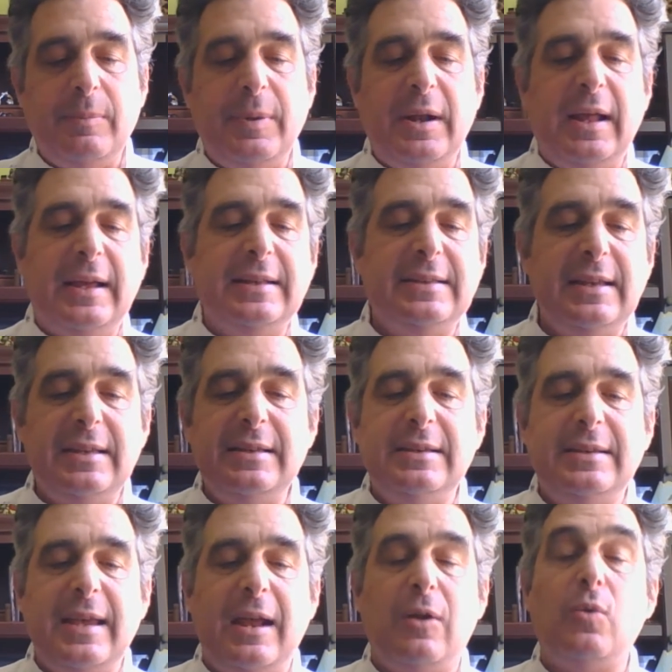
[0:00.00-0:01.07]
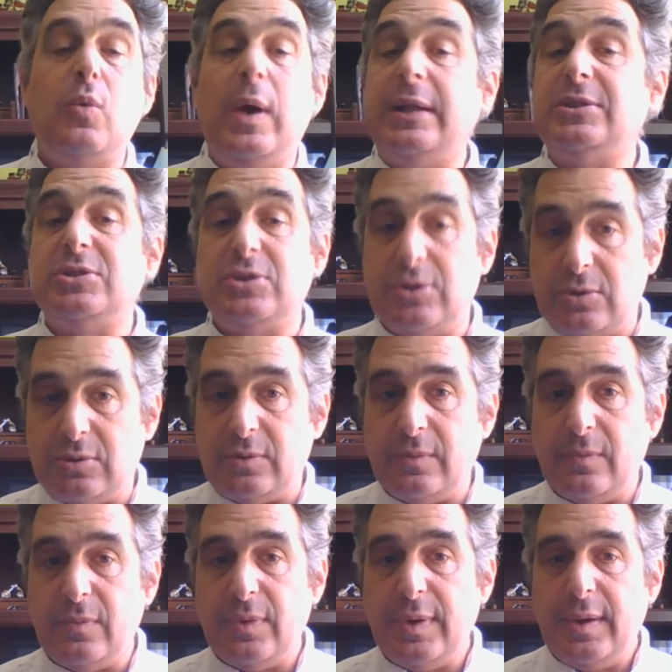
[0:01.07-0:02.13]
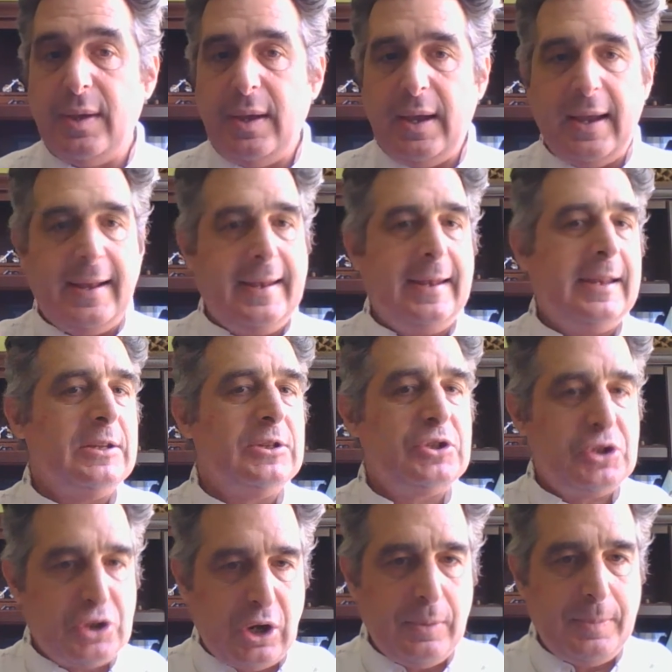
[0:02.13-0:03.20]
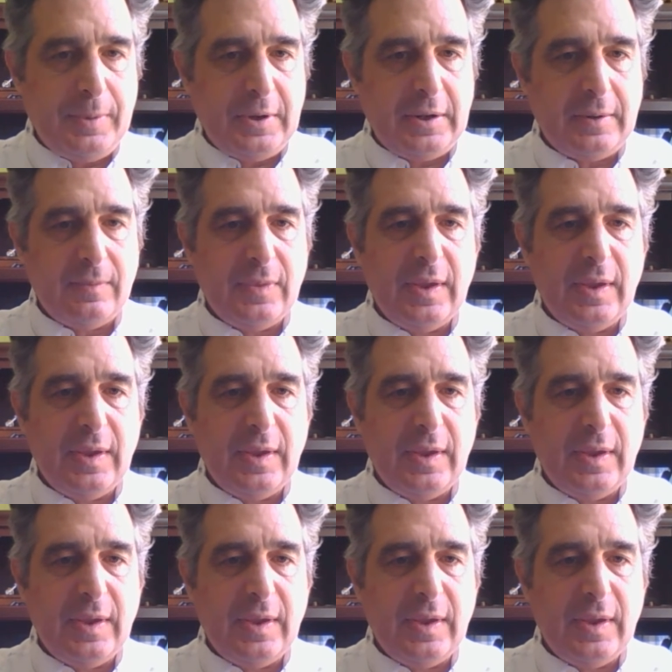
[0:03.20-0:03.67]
but I didn't get a whetstone and it didn't sharpen it.